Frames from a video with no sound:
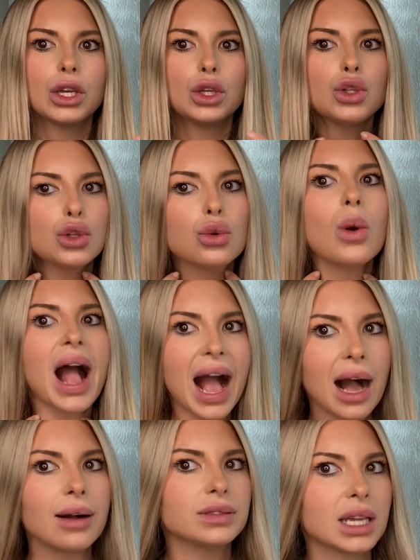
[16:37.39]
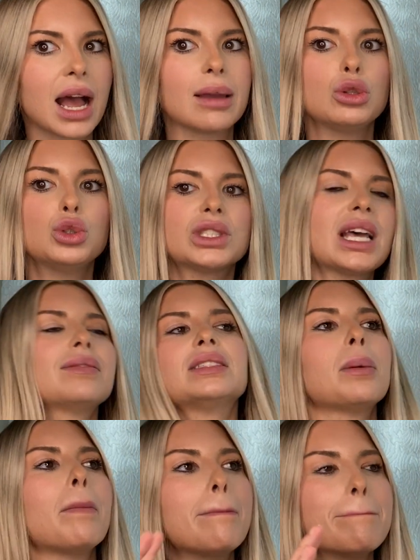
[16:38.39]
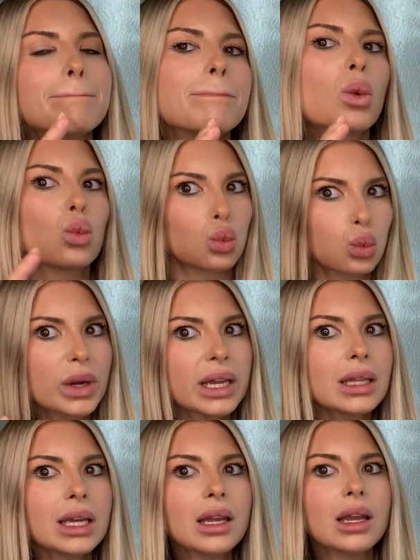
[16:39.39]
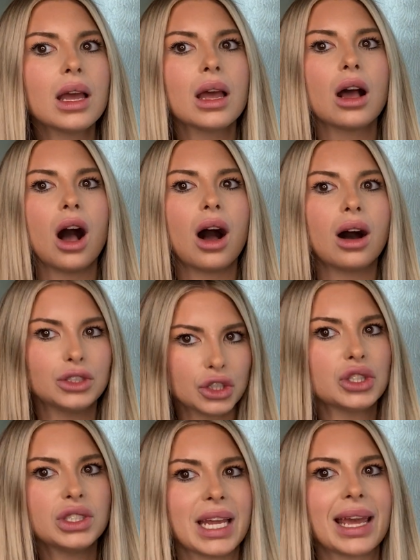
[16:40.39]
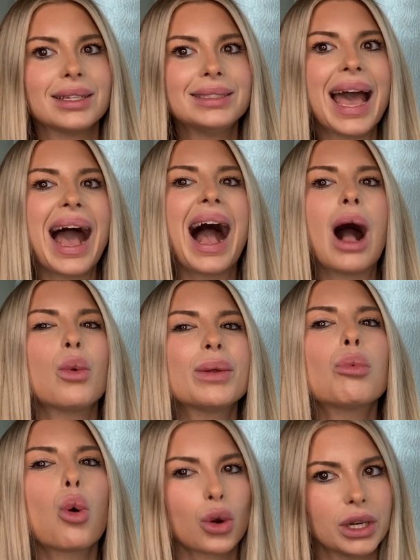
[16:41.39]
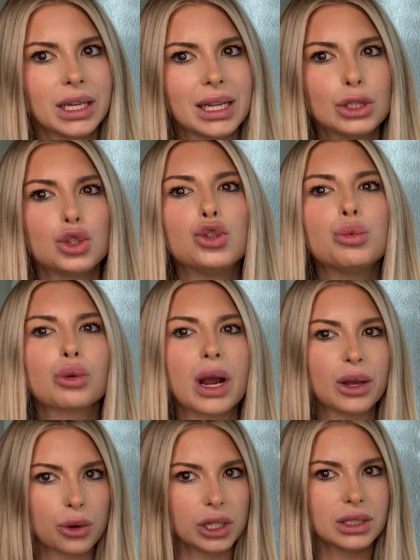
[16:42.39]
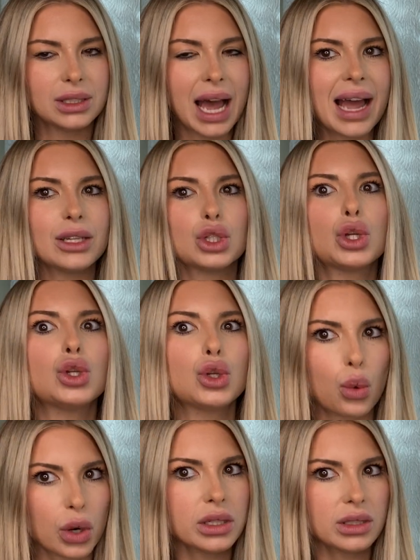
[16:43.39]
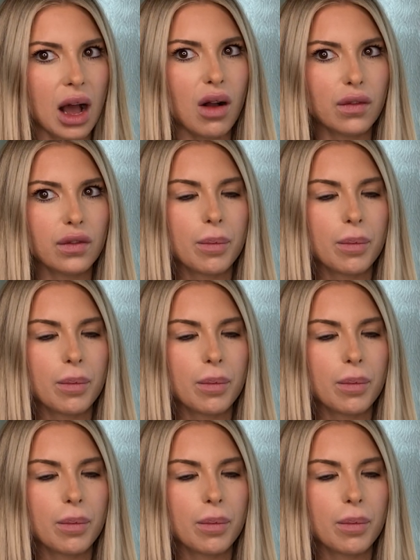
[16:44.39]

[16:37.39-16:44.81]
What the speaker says: You have time. You just have to really understand how important it is to prioritize yourself.